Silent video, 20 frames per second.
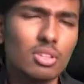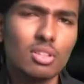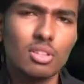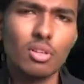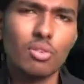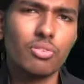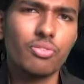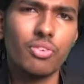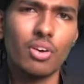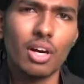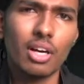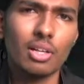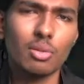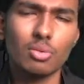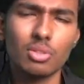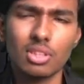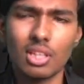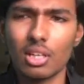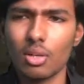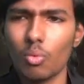still fun. It
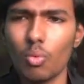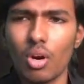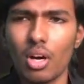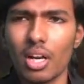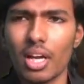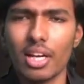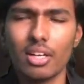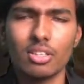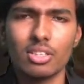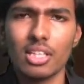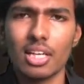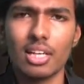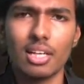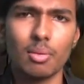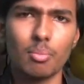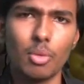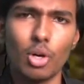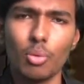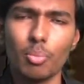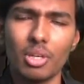was like one
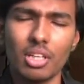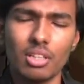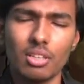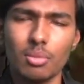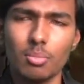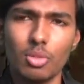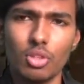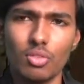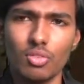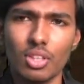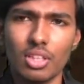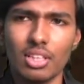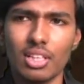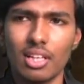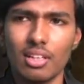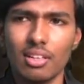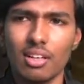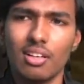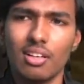entertaining moment in the movie that